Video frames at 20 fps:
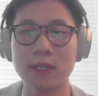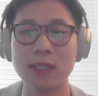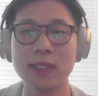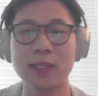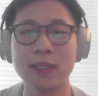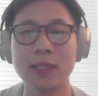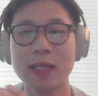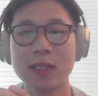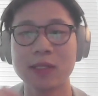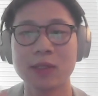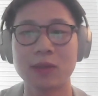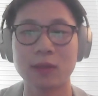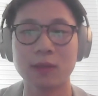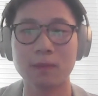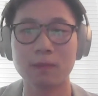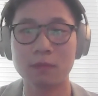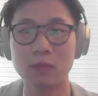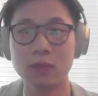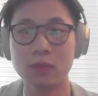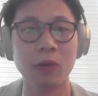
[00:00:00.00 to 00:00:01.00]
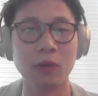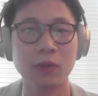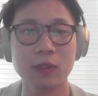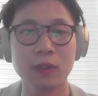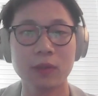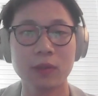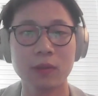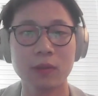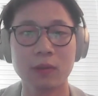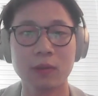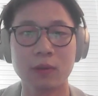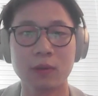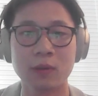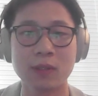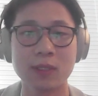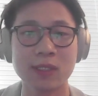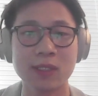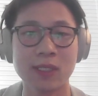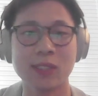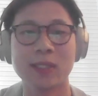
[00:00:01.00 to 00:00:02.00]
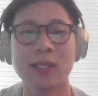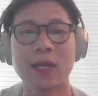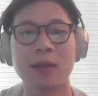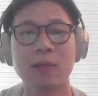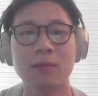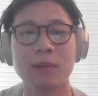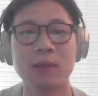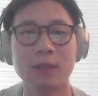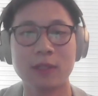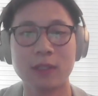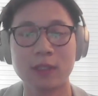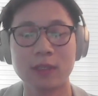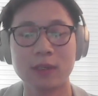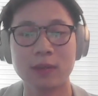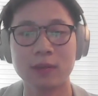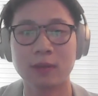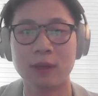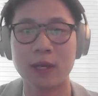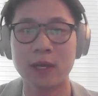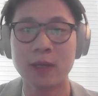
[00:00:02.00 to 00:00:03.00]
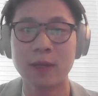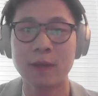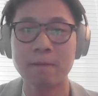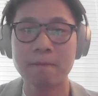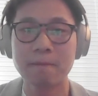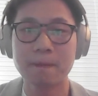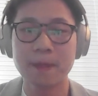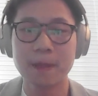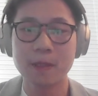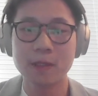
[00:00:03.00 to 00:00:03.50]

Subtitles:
That is your moat or sustainability, right?